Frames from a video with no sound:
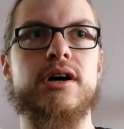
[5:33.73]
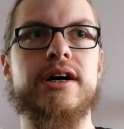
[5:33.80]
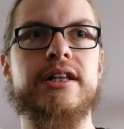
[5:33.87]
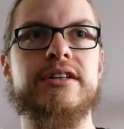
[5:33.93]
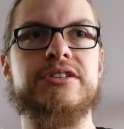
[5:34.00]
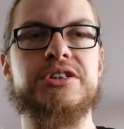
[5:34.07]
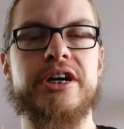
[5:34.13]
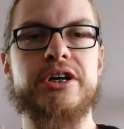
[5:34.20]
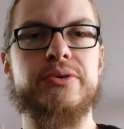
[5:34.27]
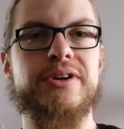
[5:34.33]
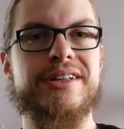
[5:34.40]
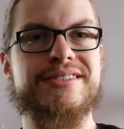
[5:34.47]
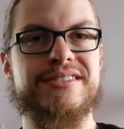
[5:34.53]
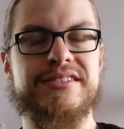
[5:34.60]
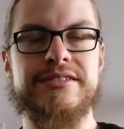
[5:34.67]
In
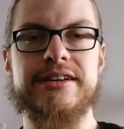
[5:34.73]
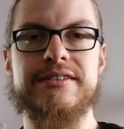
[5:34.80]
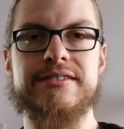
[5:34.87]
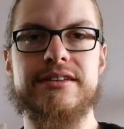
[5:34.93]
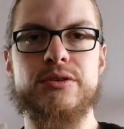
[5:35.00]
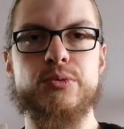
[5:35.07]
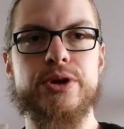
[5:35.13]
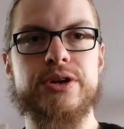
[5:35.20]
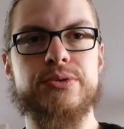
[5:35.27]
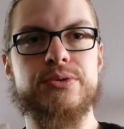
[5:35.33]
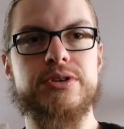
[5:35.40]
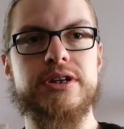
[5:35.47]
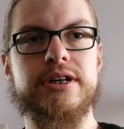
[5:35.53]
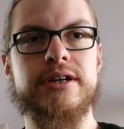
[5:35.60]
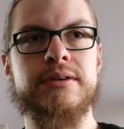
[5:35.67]
general, it's a 16-week
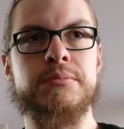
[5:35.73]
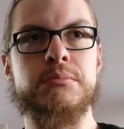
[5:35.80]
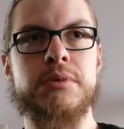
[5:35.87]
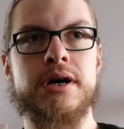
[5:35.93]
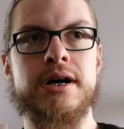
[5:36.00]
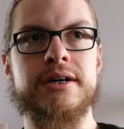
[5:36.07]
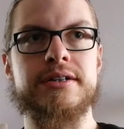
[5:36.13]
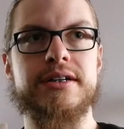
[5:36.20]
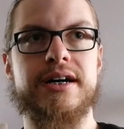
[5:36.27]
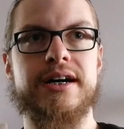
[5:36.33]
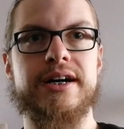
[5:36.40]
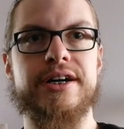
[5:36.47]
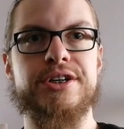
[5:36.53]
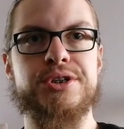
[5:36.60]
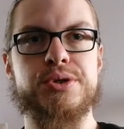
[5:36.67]
routine, but
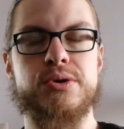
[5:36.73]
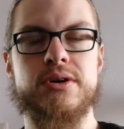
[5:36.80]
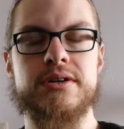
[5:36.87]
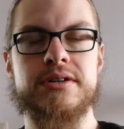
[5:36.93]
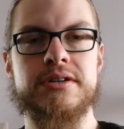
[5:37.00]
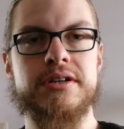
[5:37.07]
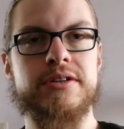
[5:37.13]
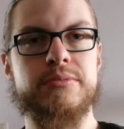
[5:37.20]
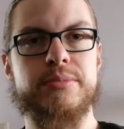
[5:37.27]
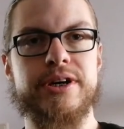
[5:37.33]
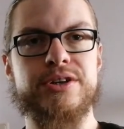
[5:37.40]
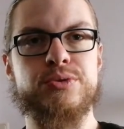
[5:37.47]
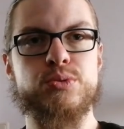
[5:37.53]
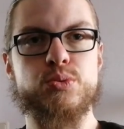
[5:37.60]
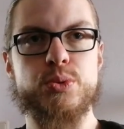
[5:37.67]
I shortened it
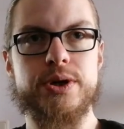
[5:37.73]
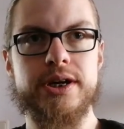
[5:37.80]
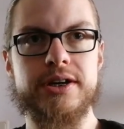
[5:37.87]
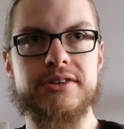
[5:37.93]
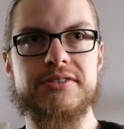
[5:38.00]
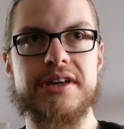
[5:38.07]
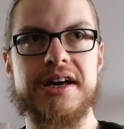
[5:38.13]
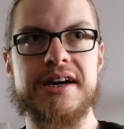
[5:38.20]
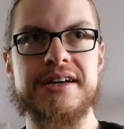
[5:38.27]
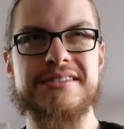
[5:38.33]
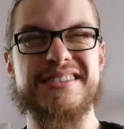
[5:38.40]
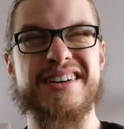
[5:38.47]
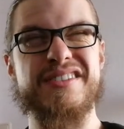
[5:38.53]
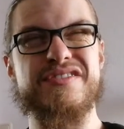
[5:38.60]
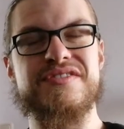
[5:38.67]
by 2 weeks
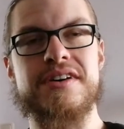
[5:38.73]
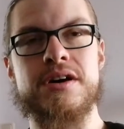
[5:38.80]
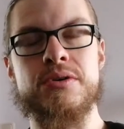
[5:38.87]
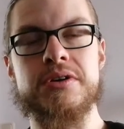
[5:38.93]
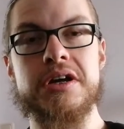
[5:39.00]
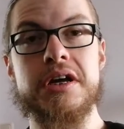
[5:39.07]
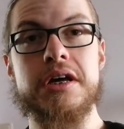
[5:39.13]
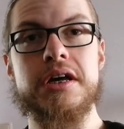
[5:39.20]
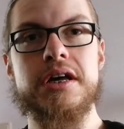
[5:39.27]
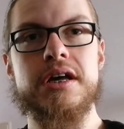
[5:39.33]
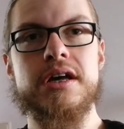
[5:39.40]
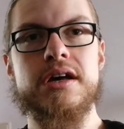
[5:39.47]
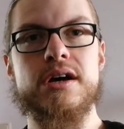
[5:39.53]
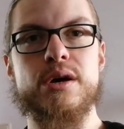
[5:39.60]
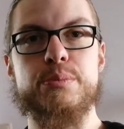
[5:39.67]
as I found
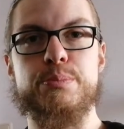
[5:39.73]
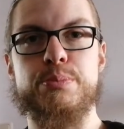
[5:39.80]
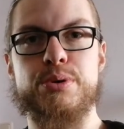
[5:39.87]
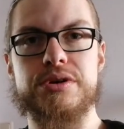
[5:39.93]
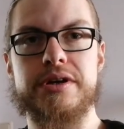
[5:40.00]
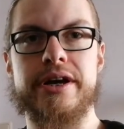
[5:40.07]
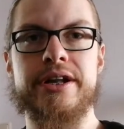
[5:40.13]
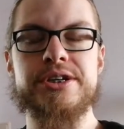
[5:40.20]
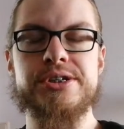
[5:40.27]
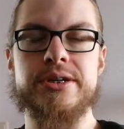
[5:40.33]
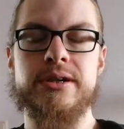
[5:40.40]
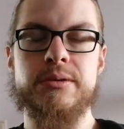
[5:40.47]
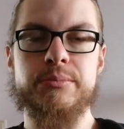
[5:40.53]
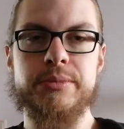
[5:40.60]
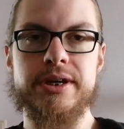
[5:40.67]
a
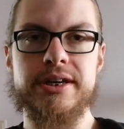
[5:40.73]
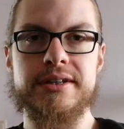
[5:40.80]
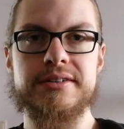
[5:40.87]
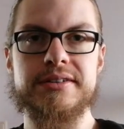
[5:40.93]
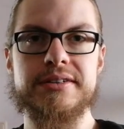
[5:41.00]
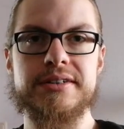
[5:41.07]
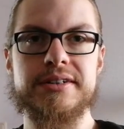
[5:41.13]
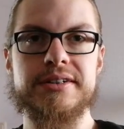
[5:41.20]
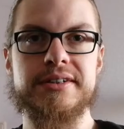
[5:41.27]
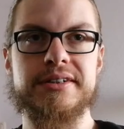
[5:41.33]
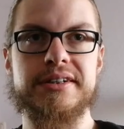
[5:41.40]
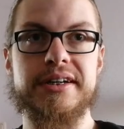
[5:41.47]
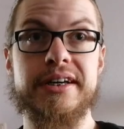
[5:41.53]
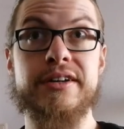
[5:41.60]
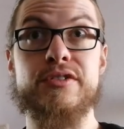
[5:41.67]
potential meet
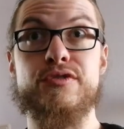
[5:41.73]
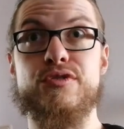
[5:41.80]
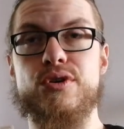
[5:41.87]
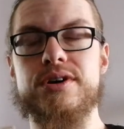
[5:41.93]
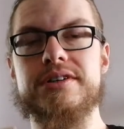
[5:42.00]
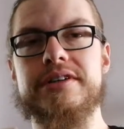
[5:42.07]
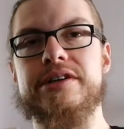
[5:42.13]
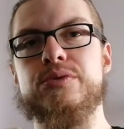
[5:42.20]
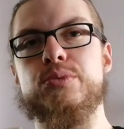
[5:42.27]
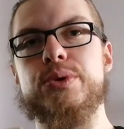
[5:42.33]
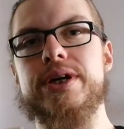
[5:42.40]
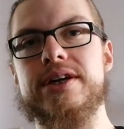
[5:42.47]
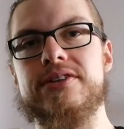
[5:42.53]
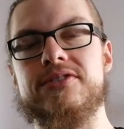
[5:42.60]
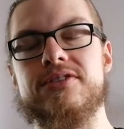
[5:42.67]
in 14
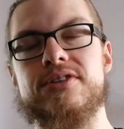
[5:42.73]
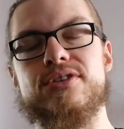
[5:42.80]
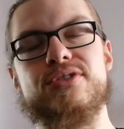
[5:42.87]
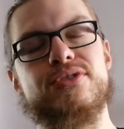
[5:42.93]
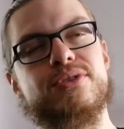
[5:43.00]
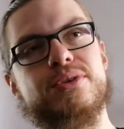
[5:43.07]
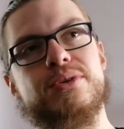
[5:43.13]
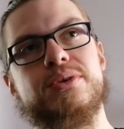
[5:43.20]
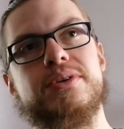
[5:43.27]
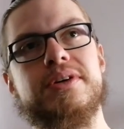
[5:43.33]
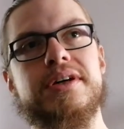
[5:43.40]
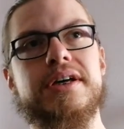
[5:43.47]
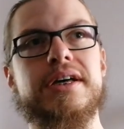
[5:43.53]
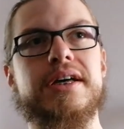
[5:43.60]
weeks. So